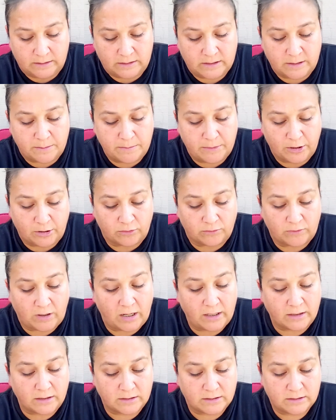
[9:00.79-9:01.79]
Tamir
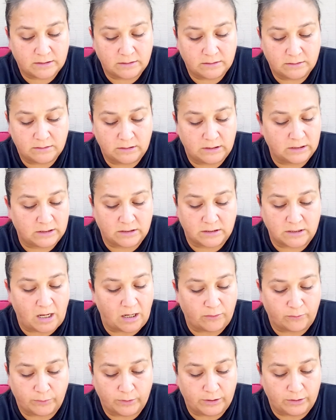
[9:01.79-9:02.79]
Rice, it's
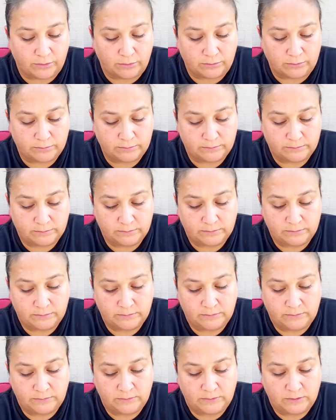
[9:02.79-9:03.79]
not real.
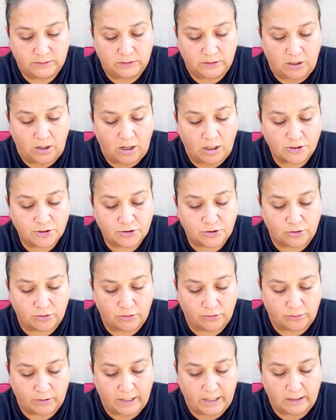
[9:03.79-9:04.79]
Oscar
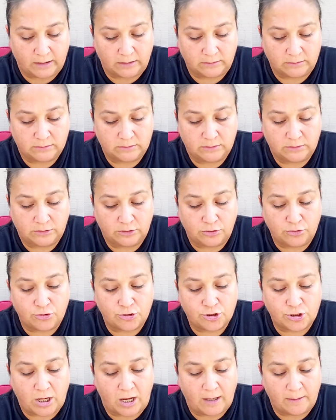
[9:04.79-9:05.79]
Grant, you
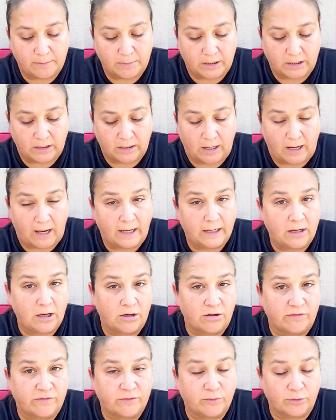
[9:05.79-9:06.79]
shot me. I got
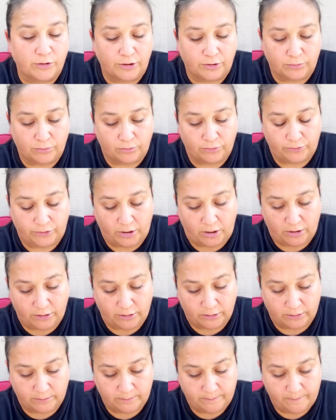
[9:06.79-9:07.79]
a 4-year-old
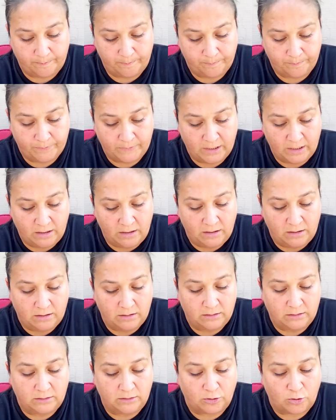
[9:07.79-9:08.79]
daughter.
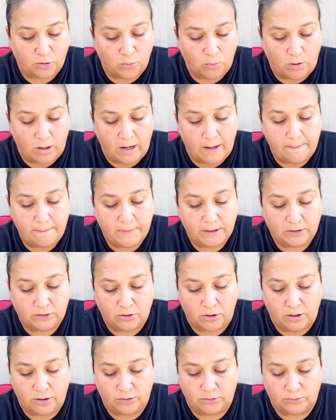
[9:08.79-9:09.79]
Laquan
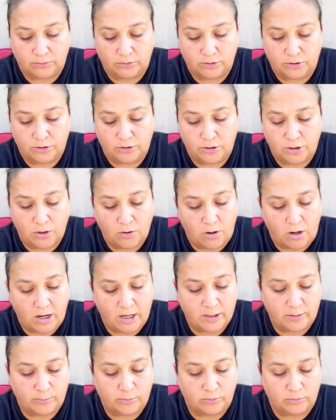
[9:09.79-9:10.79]
McDonald, no
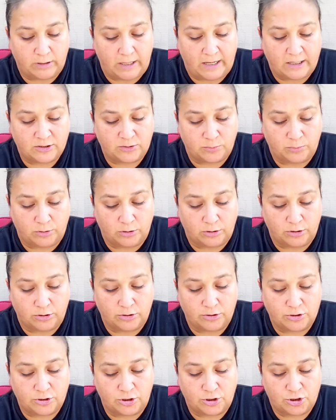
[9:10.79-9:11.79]
audible last
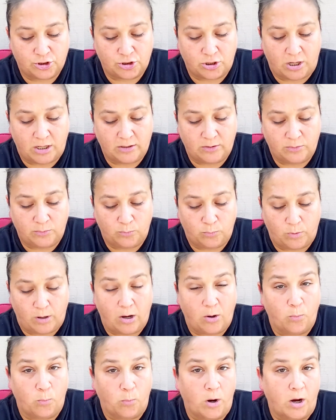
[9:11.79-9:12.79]
words, shot
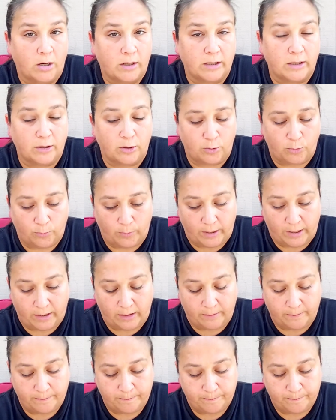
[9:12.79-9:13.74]
while walking away.